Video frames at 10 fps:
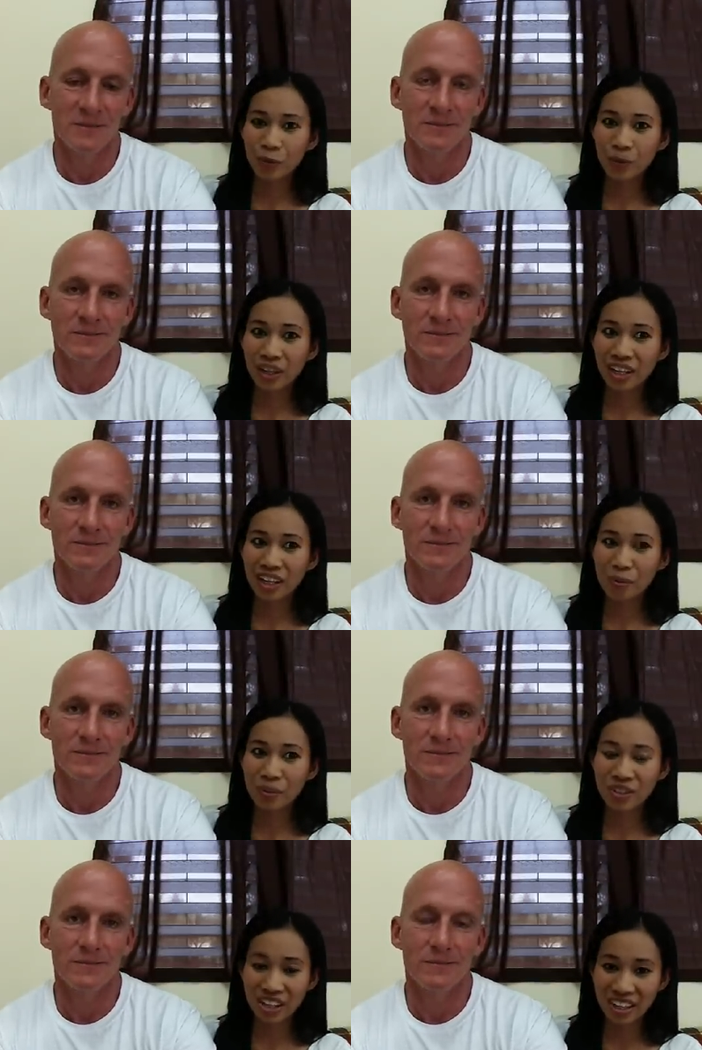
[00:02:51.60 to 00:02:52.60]
Speaker 1: we
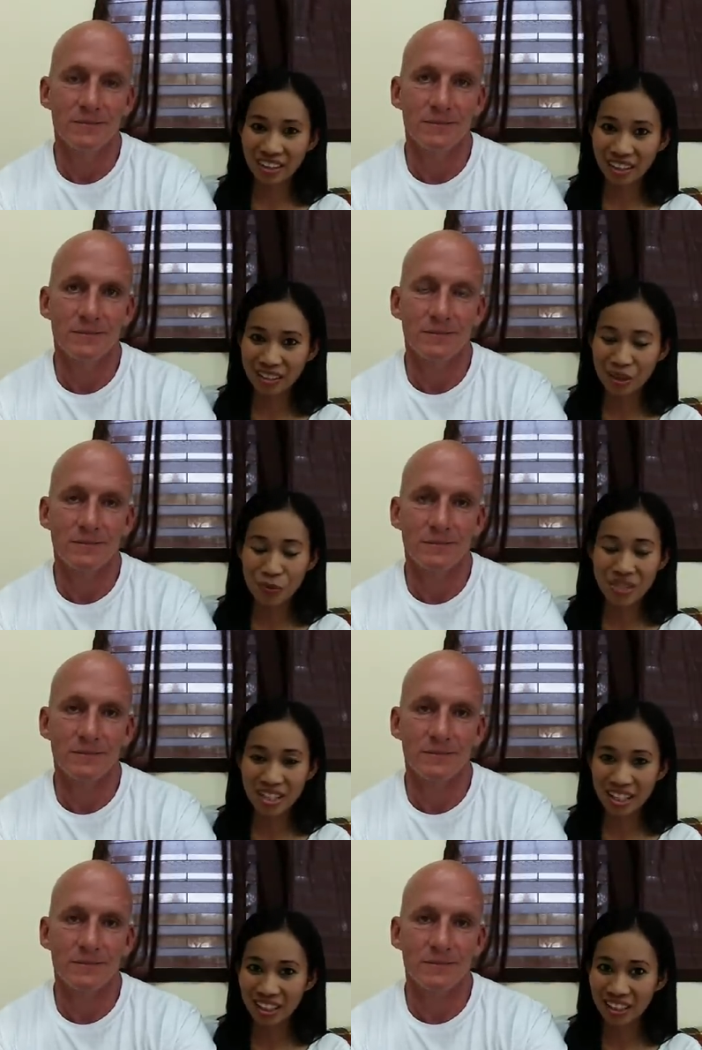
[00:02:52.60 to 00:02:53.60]
appreciate that and we
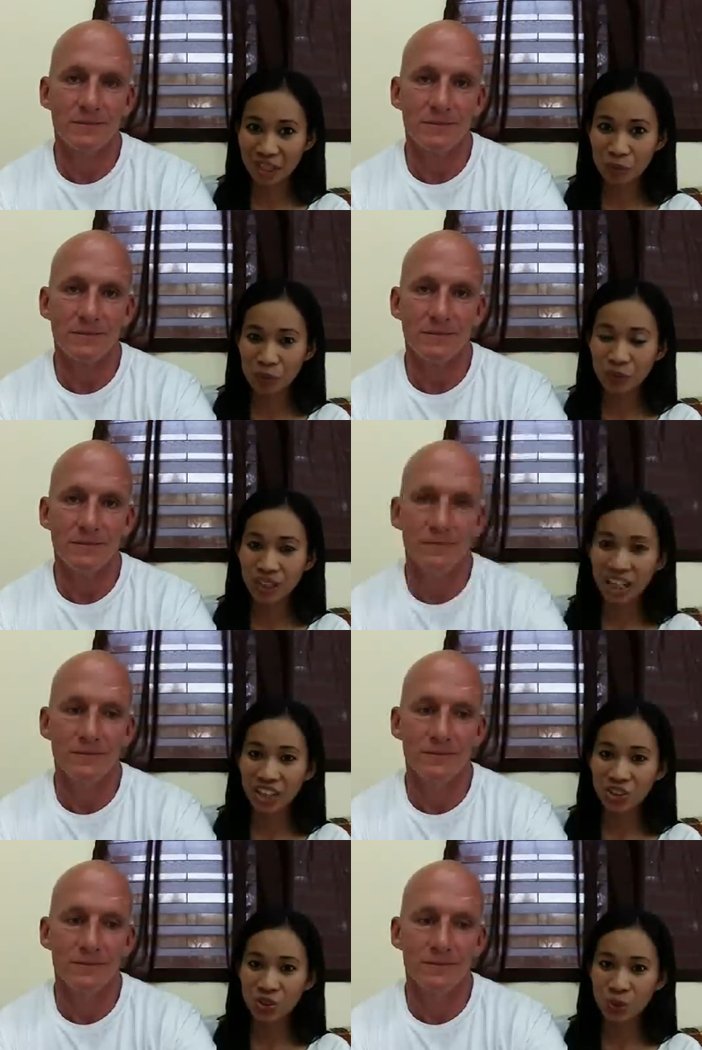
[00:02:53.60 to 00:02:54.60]
see that, and we would
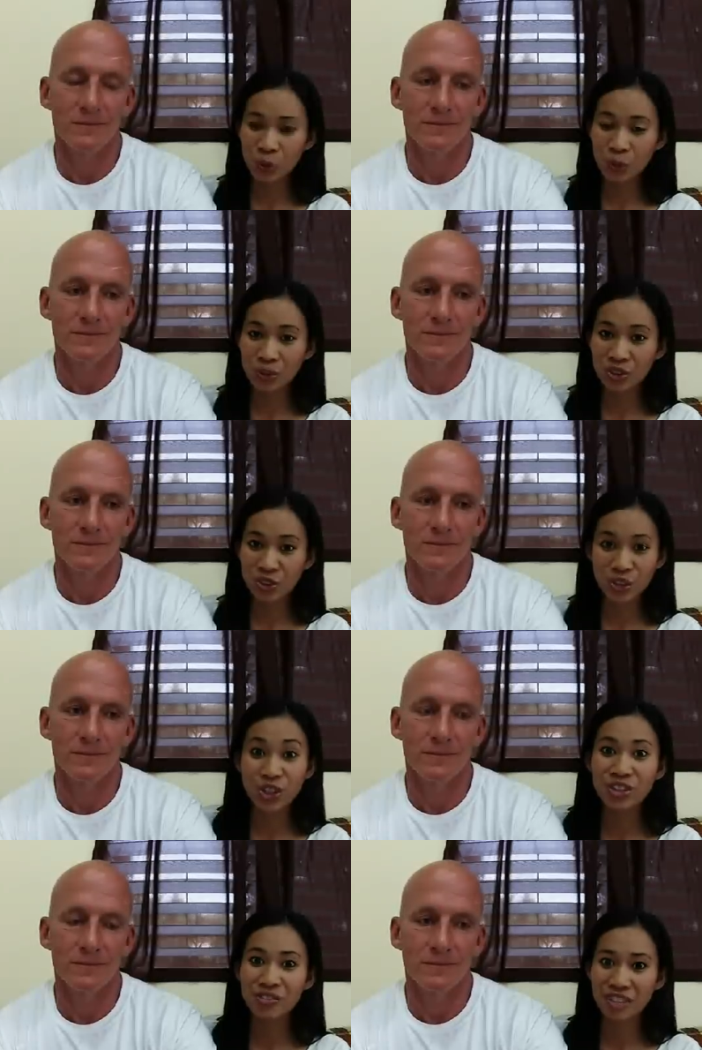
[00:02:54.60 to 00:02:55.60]
like to
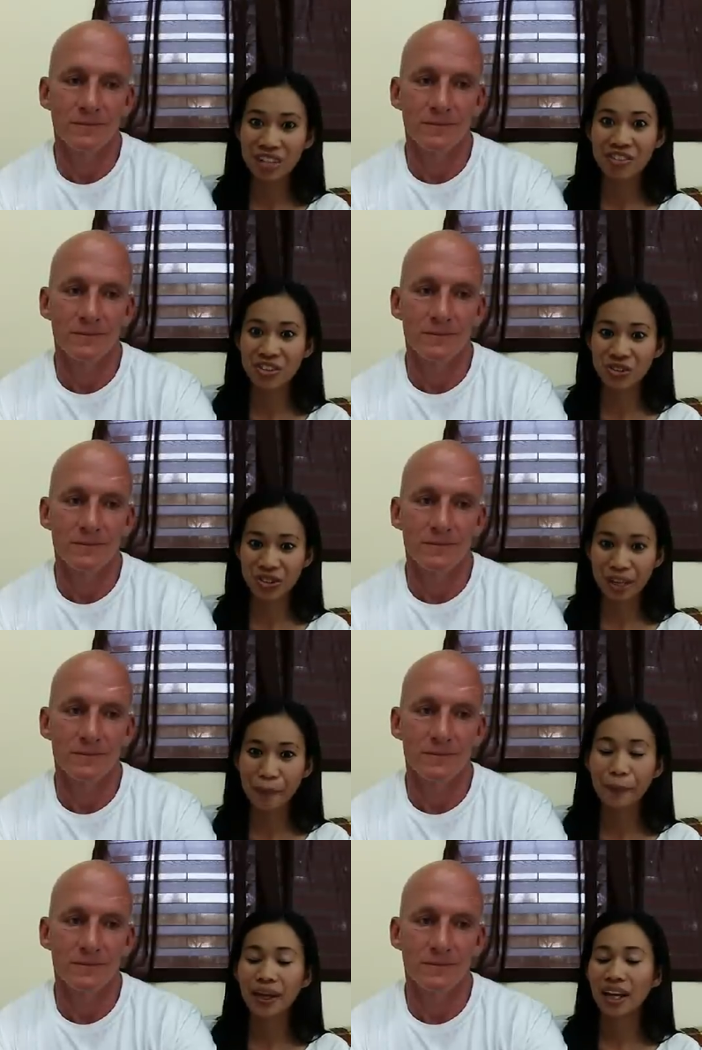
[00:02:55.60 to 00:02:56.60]
return the favor to
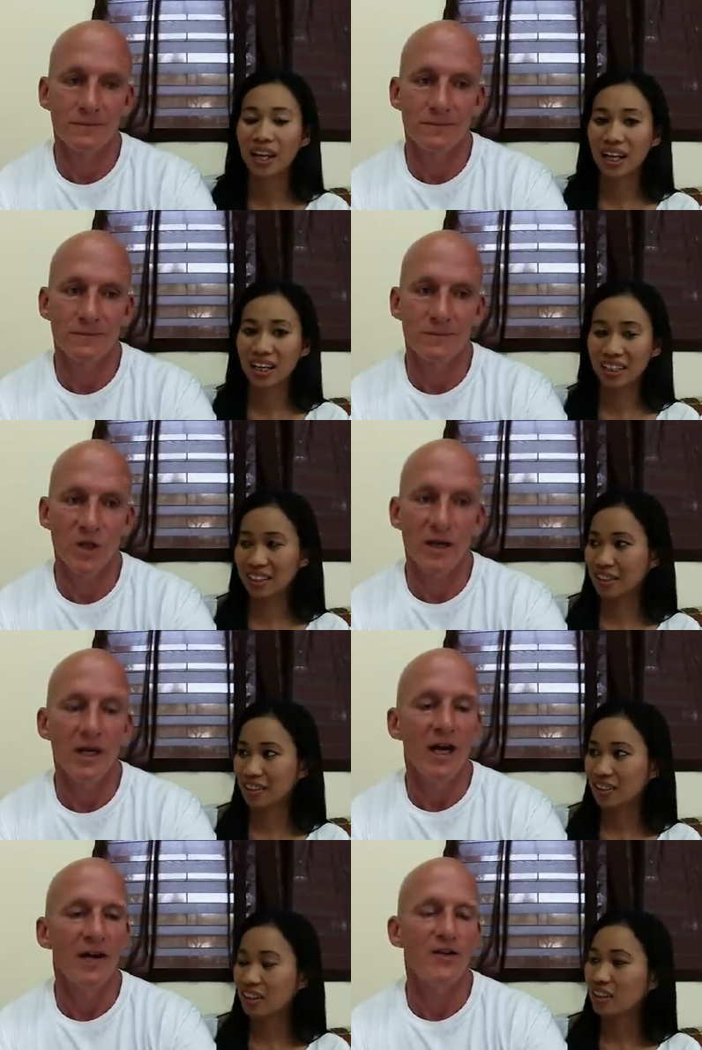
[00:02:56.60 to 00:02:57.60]
them.
Speaker 2: Right,
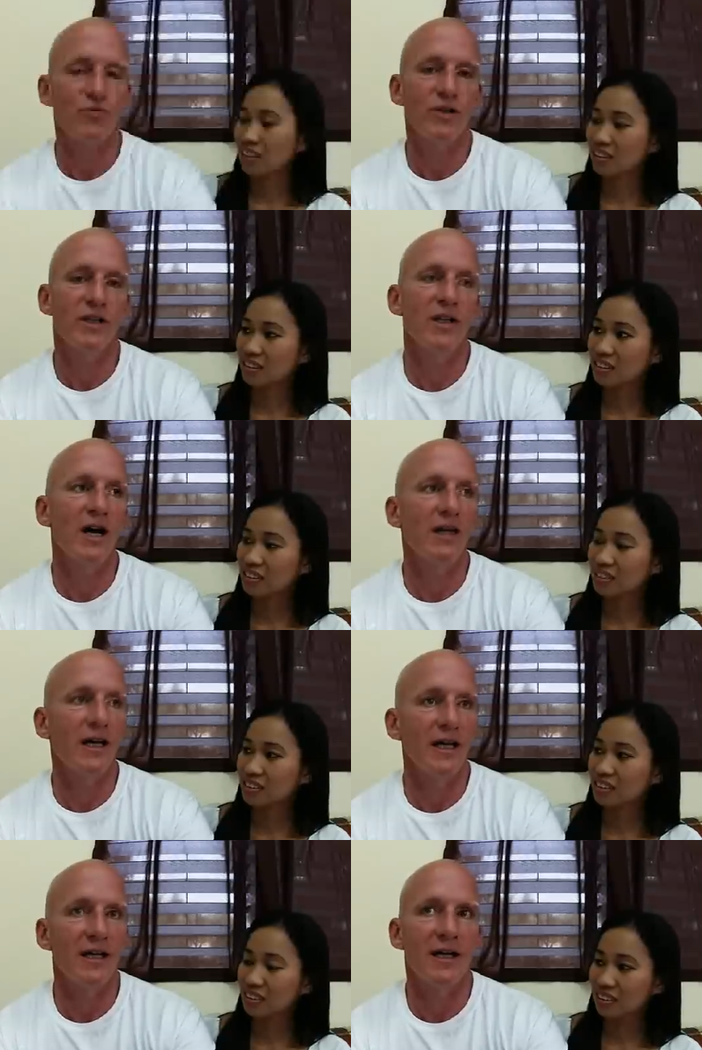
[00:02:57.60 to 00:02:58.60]
and it's really not
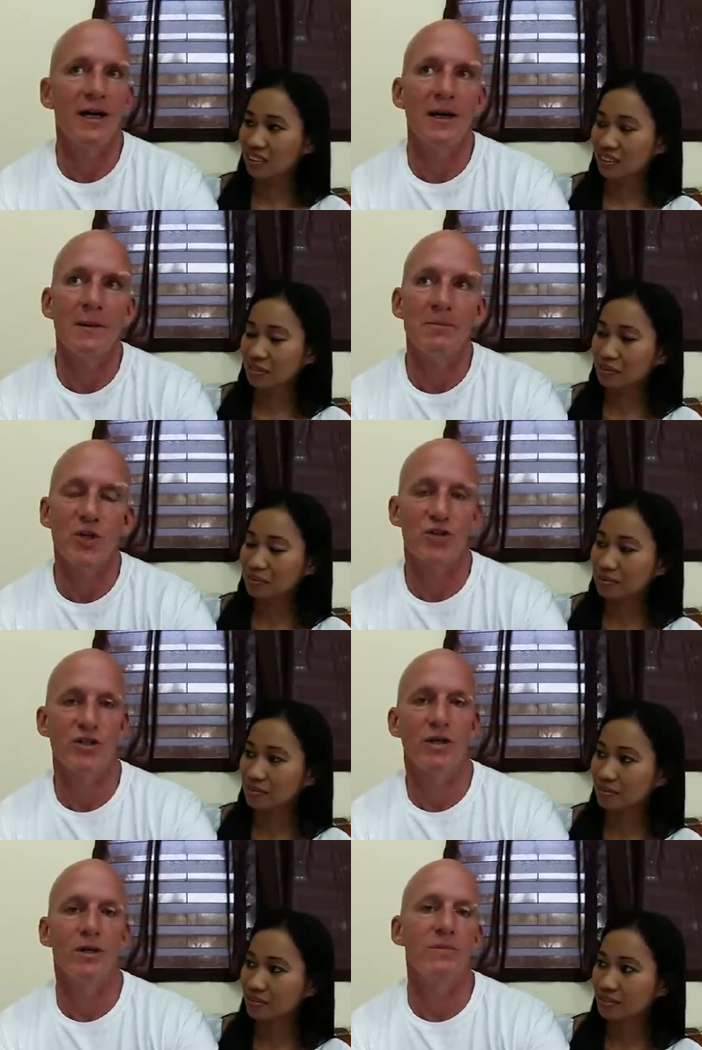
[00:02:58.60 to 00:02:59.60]
like um,
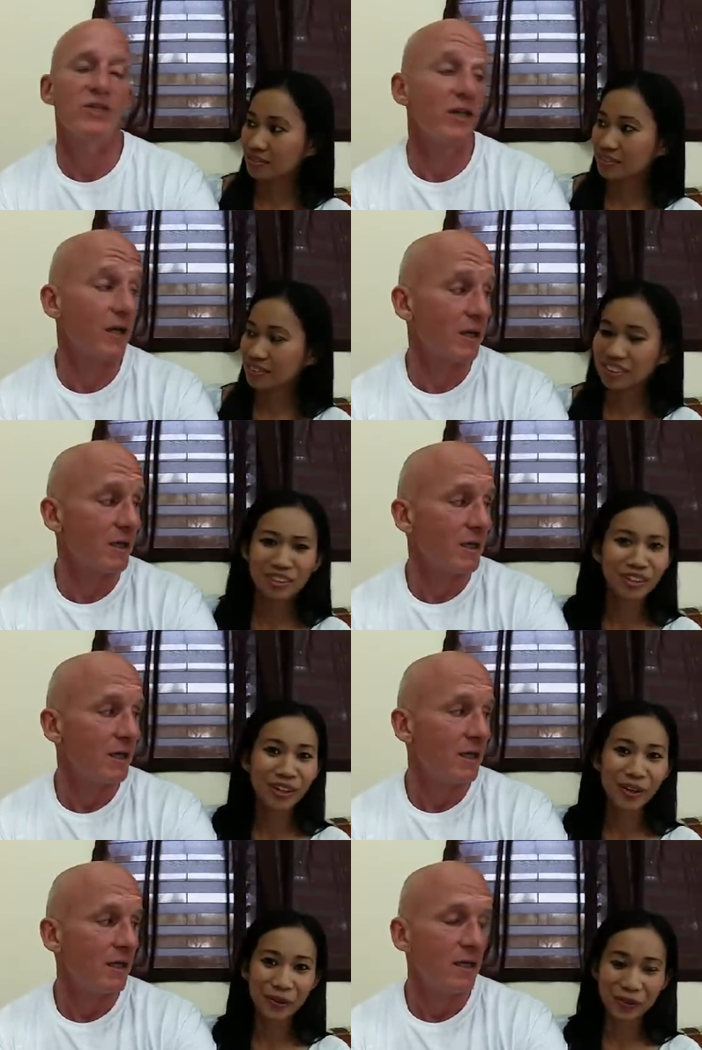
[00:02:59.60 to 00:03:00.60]
nursing homes here.
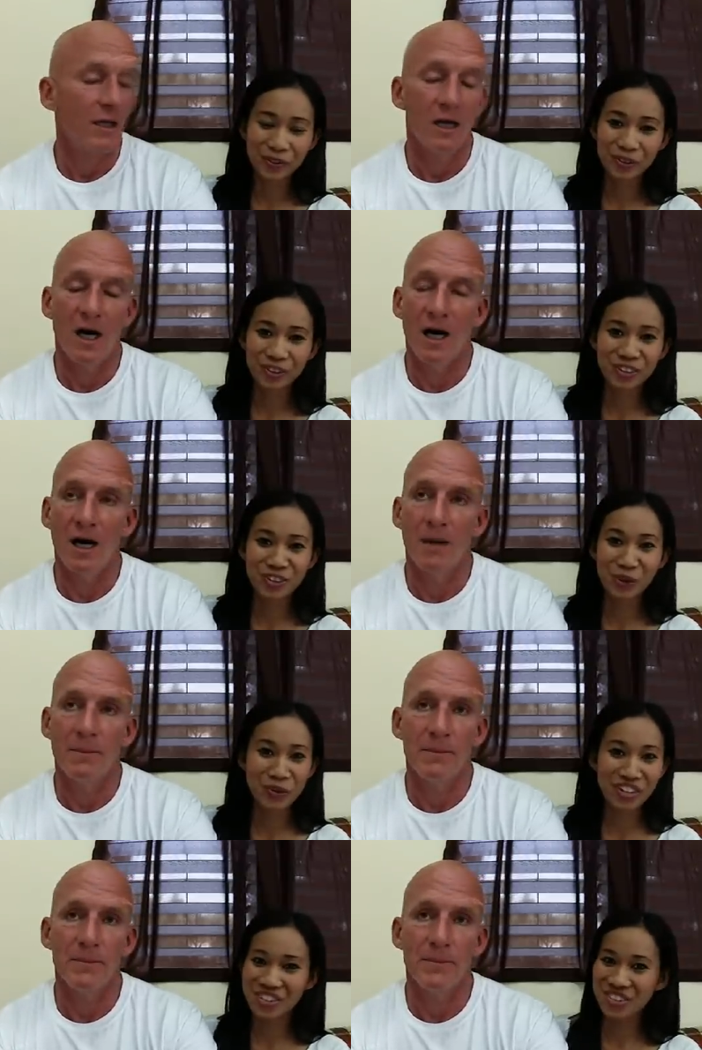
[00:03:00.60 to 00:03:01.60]
Speaker 1: No, there's um, no
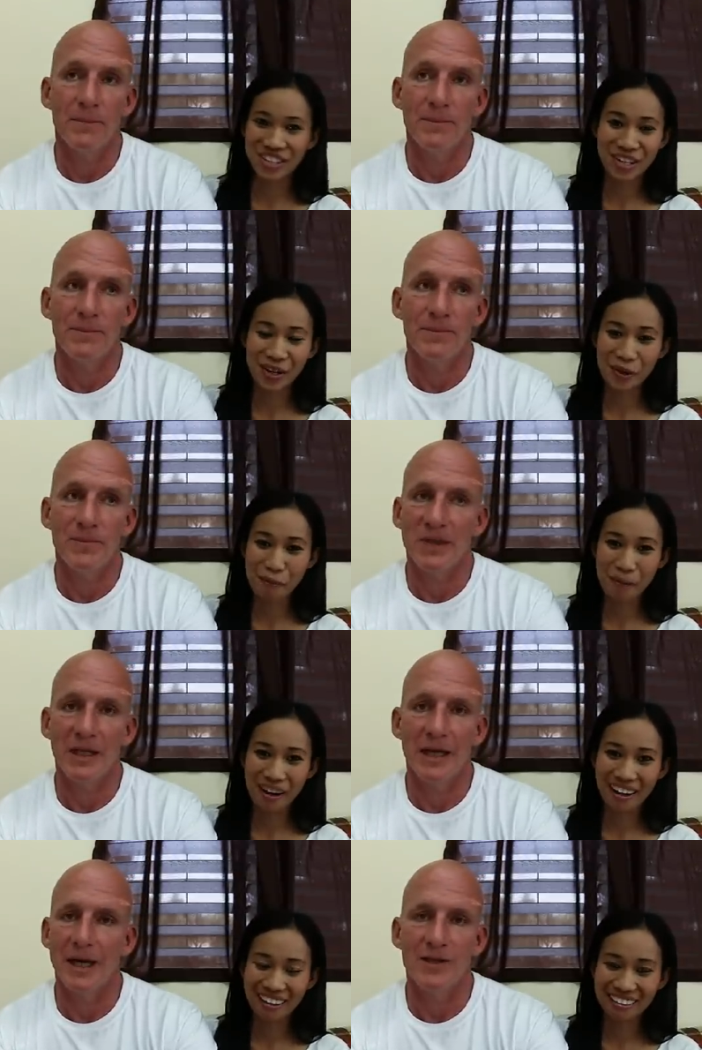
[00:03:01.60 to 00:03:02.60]
nursing home.
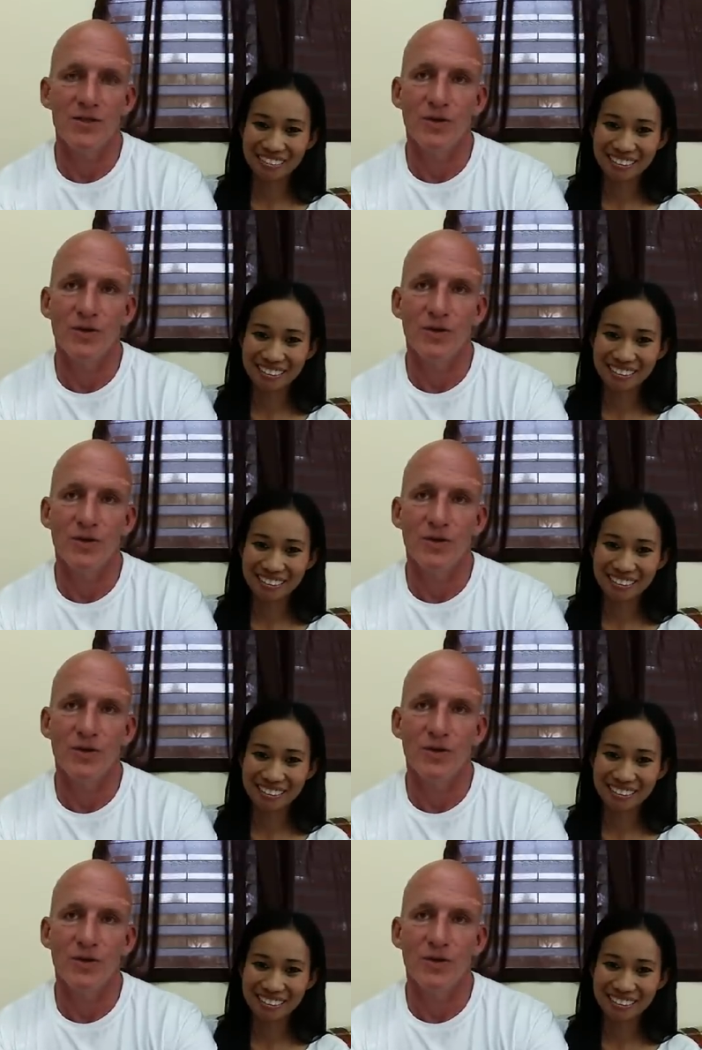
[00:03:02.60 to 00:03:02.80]
Speaker 2: Yeah, there's no